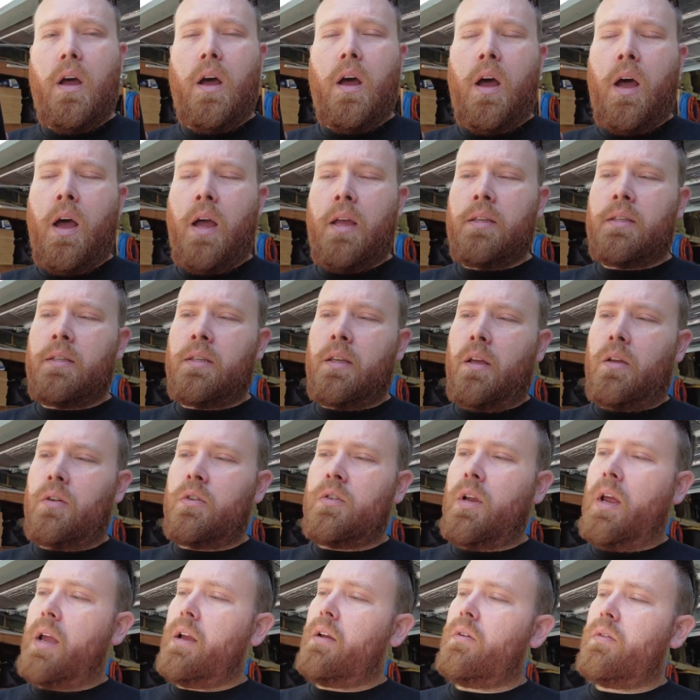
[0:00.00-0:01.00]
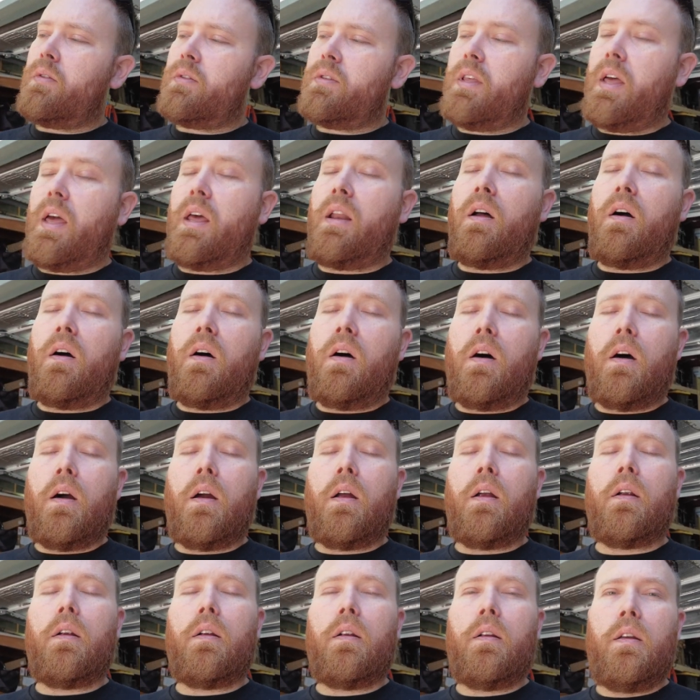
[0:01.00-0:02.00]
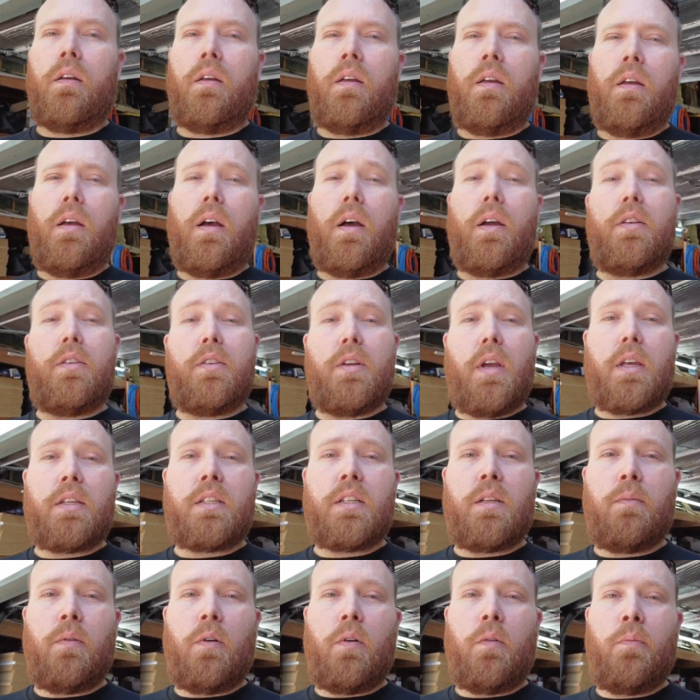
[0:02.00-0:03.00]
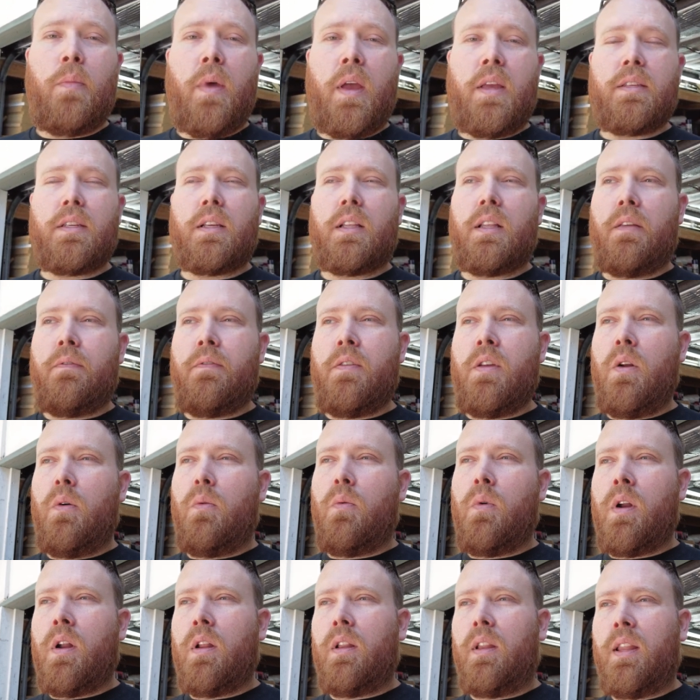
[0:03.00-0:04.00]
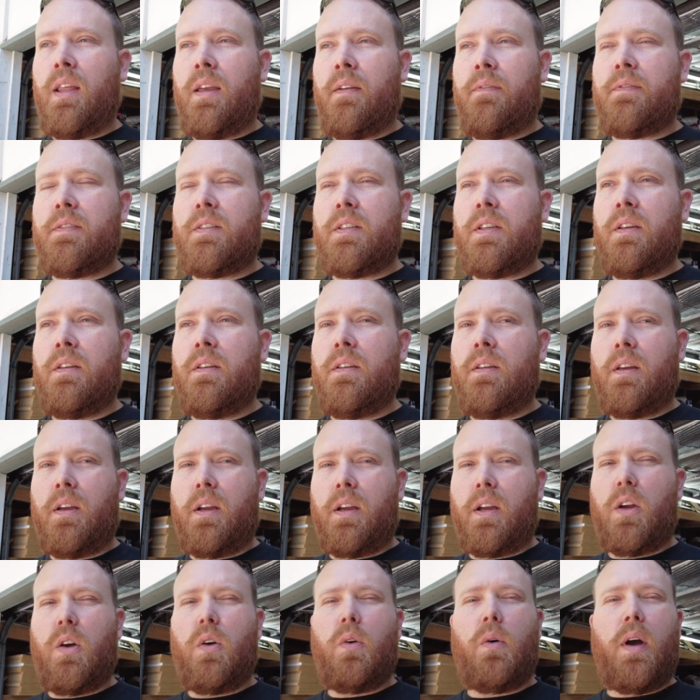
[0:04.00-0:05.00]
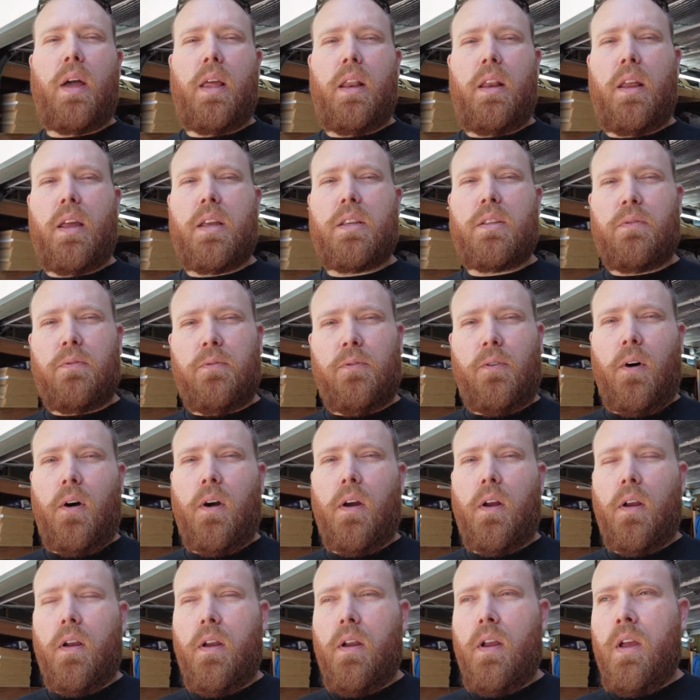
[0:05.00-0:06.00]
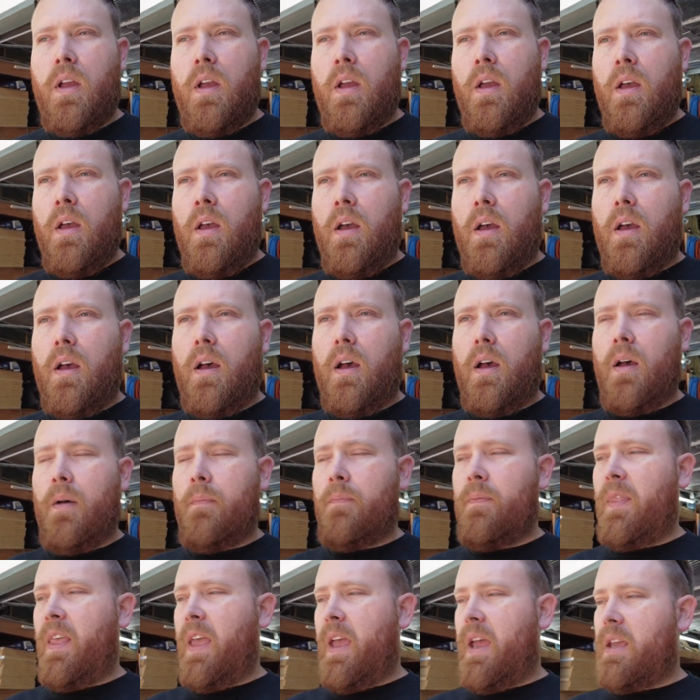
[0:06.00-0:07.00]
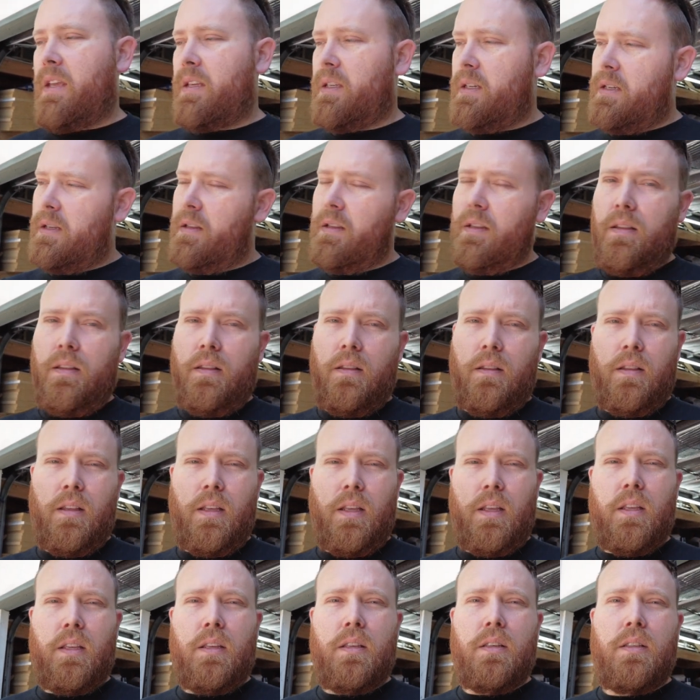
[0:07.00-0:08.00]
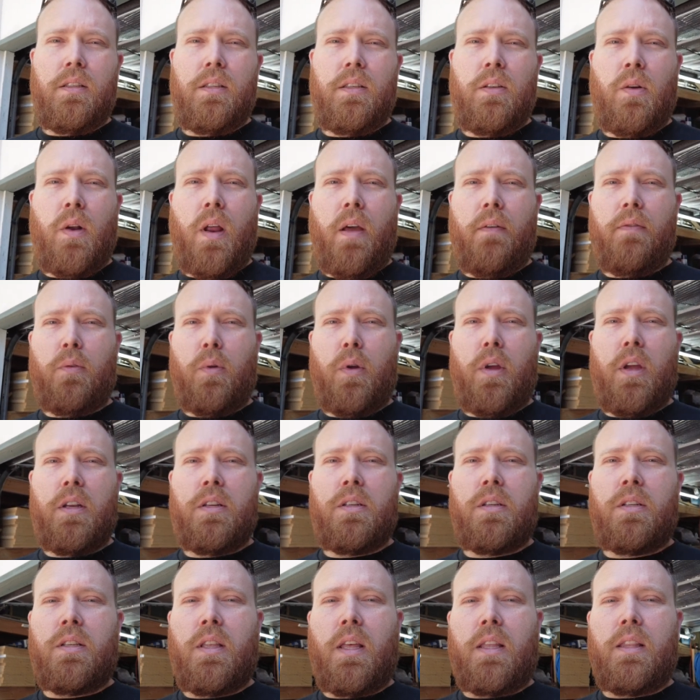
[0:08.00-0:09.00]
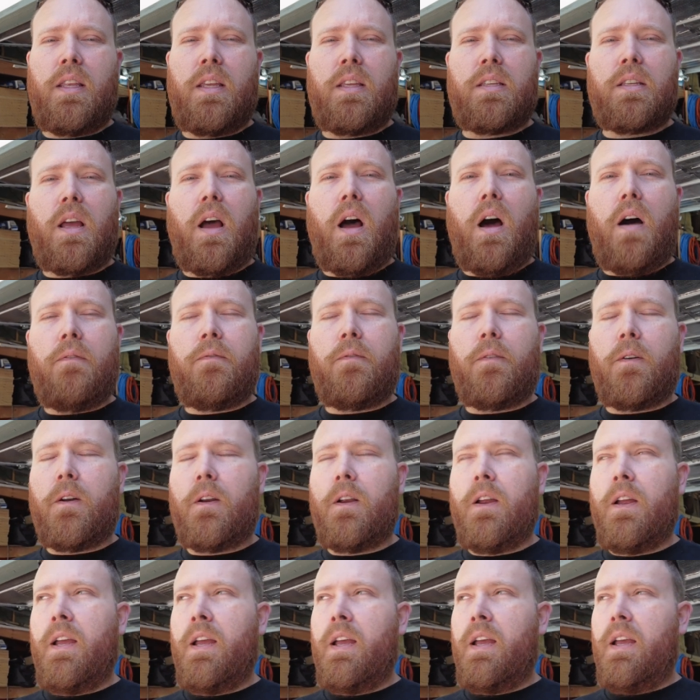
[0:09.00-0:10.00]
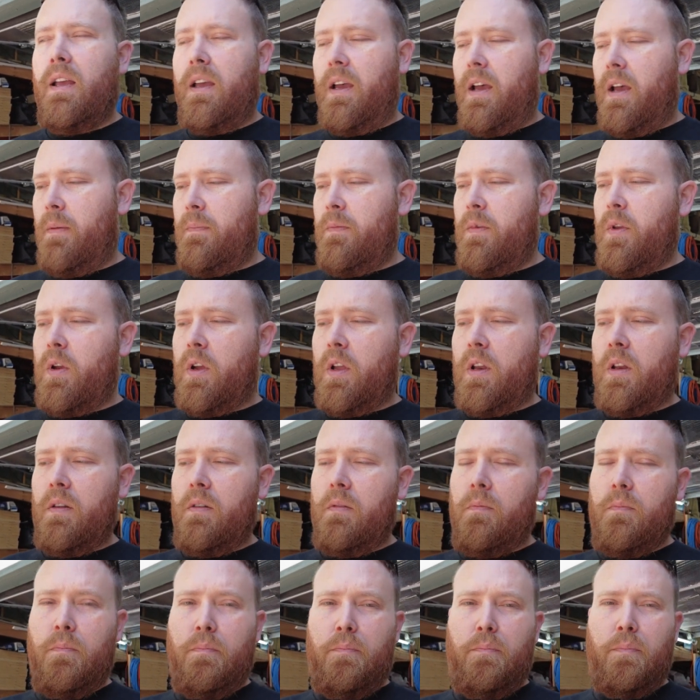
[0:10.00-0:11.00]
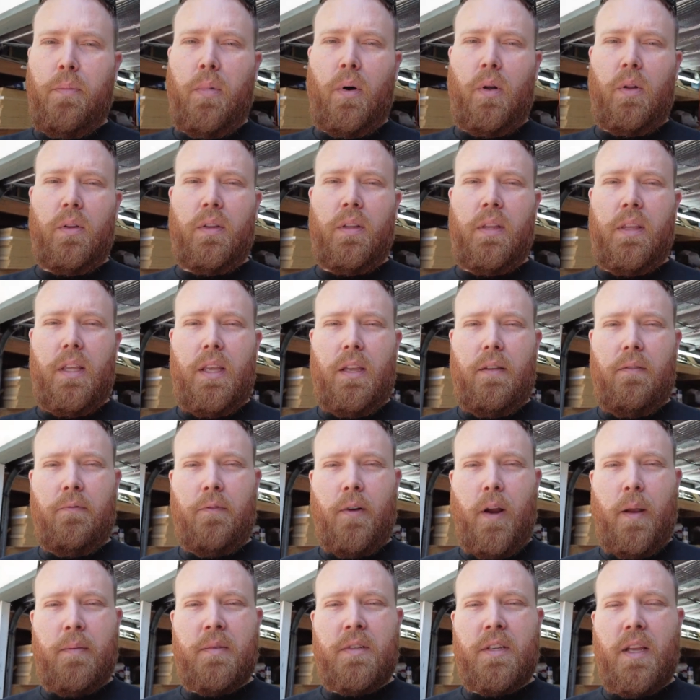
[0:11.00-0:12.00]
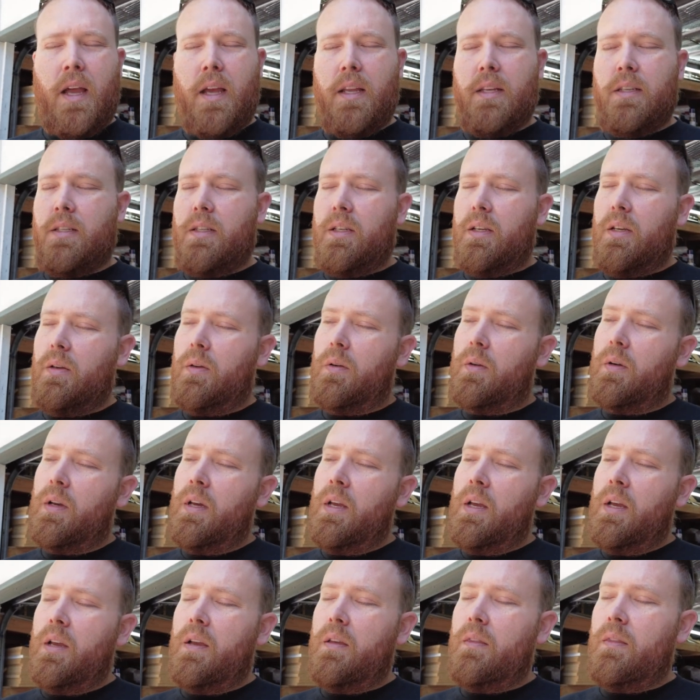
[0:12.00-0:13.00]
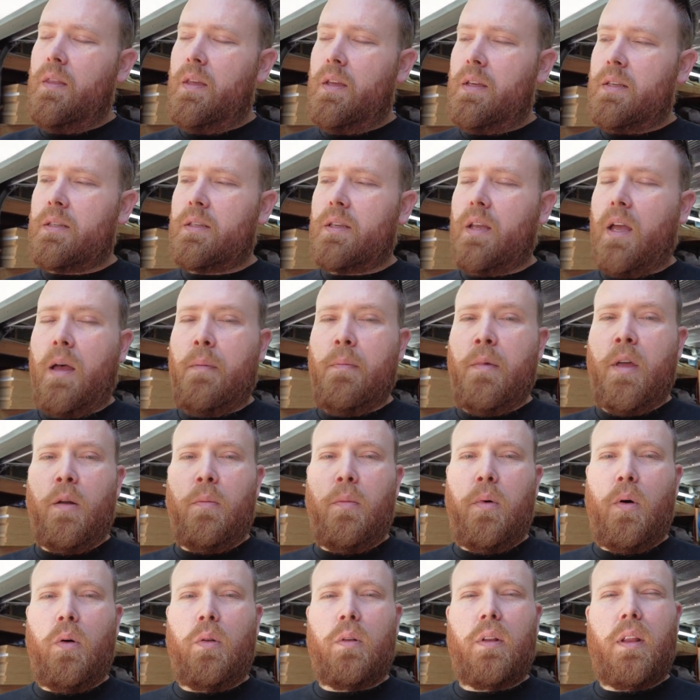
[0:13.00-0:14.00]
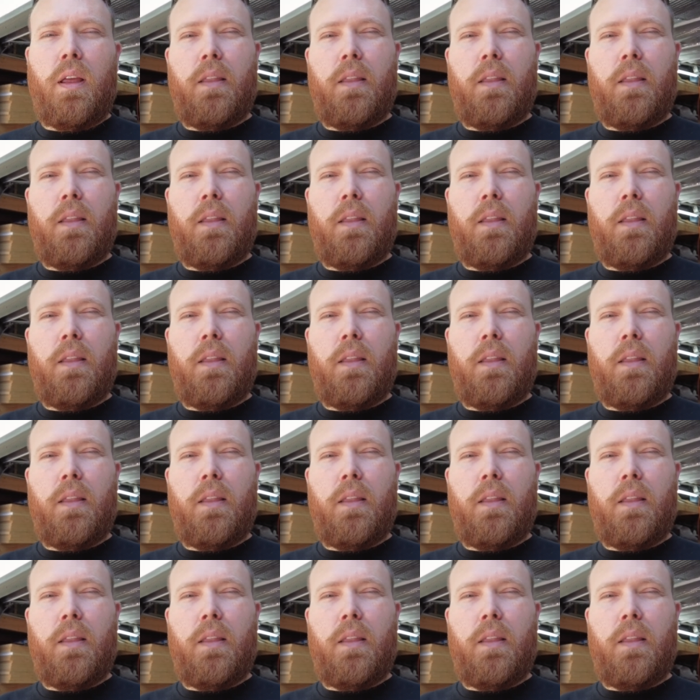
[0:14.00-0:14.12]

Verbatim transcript: I sell shackles that are adjustable. Basically, if you don't want to lift uh, quite as far um, as the two and a half, three inches that these offer. Um, you can bolt the frame side to this uh, middle bolt,